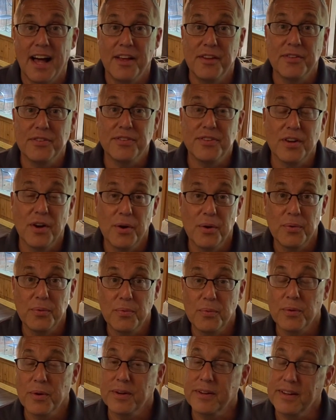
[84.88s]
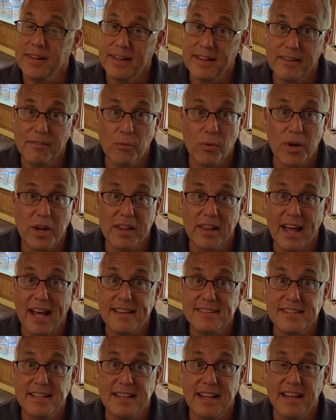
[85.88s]
So we're
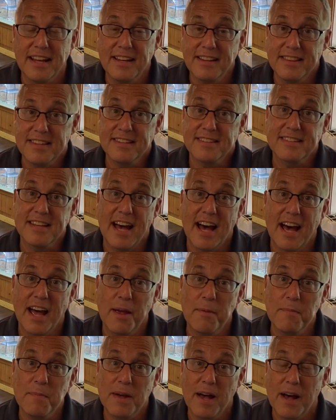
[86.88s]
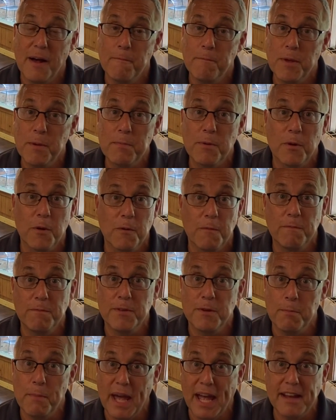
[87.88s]
realizing that at this time, people are
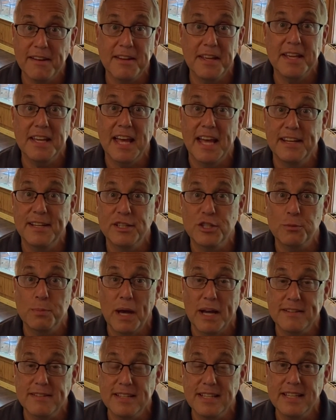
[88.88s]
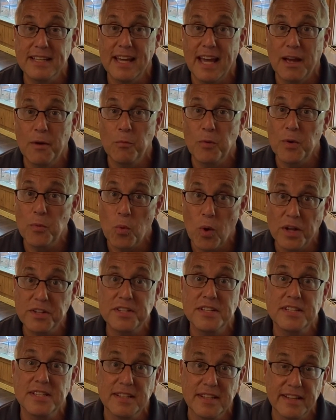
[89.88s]
demanding and expecting, and we want
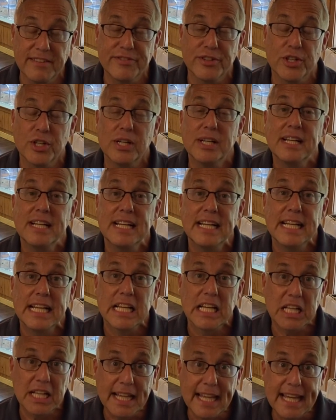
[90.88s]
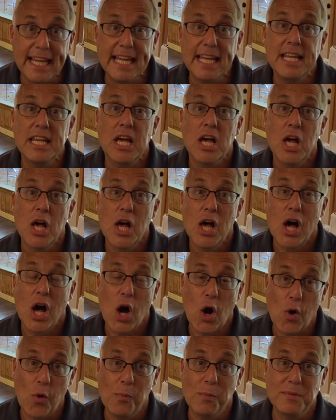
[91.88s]
to deliver clean
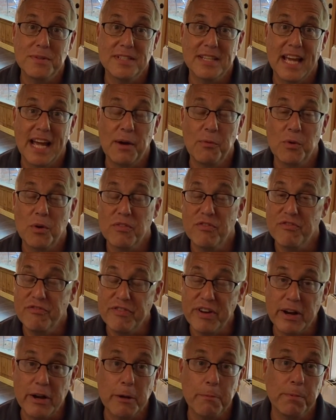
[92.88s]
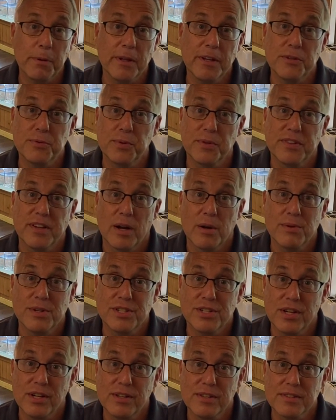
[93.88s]
homes, and we're very pleased with our
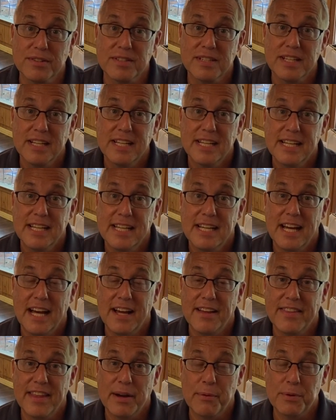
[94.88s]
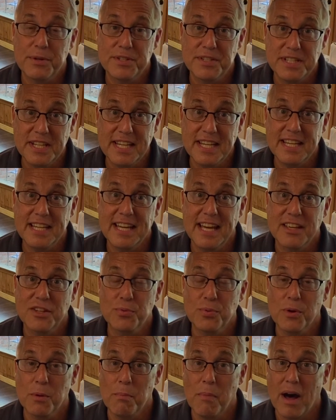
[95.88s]
results that we're seeing
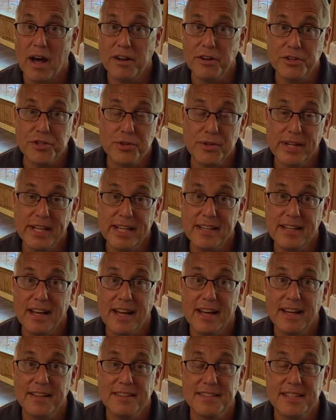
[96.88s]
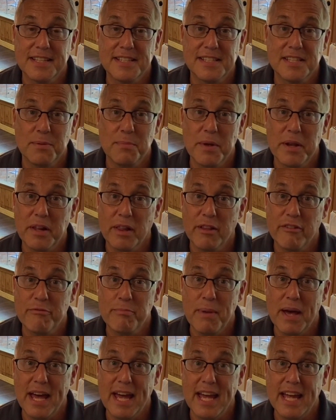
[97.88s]
as we're monitoring since the middle
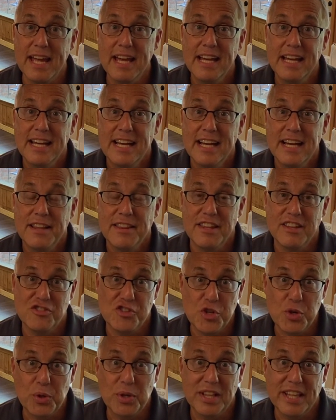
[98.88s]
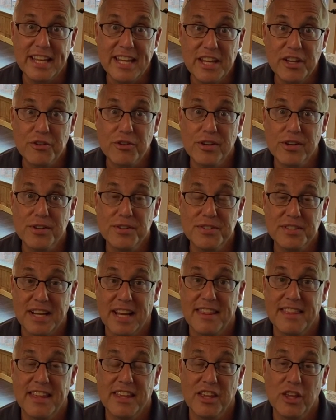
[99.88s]
of May these new cleaning crews, and
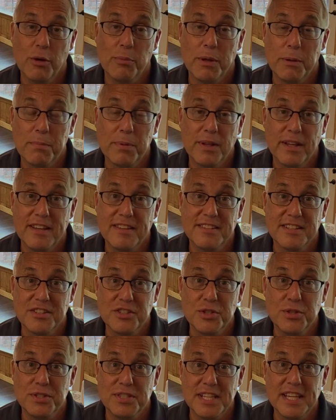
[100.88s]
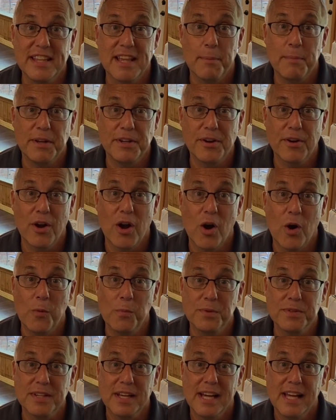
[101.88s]
I think you'll be pleased as you see them in your
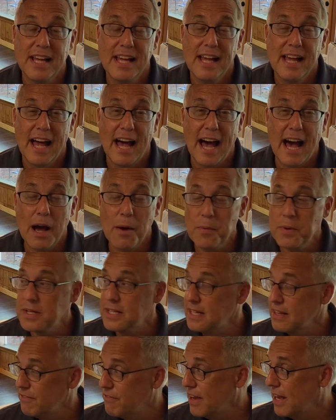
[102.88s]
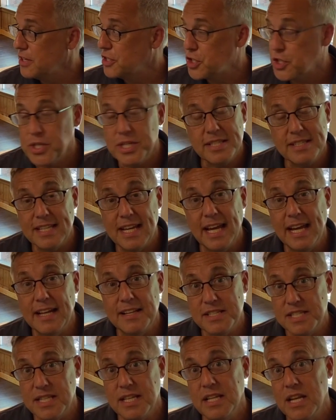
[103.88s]
homes. I would venture to say
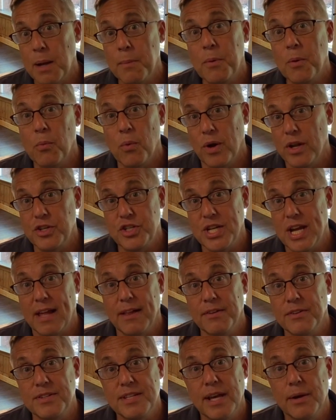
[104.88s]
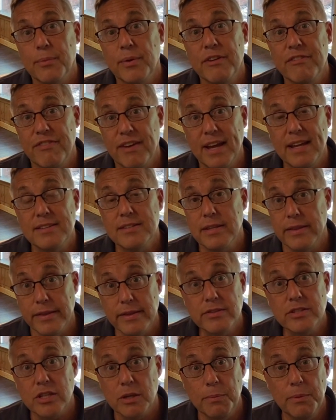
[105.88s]
it's the number one challenge that we face in
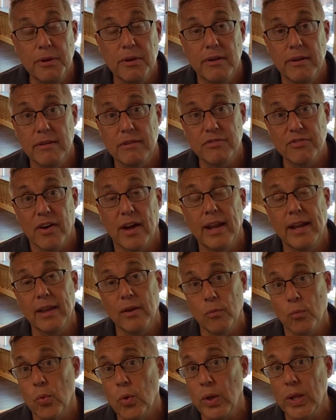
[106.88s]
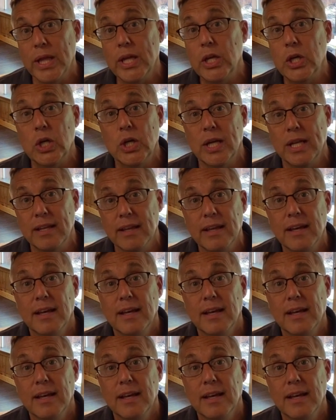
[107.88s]
this community is finding really good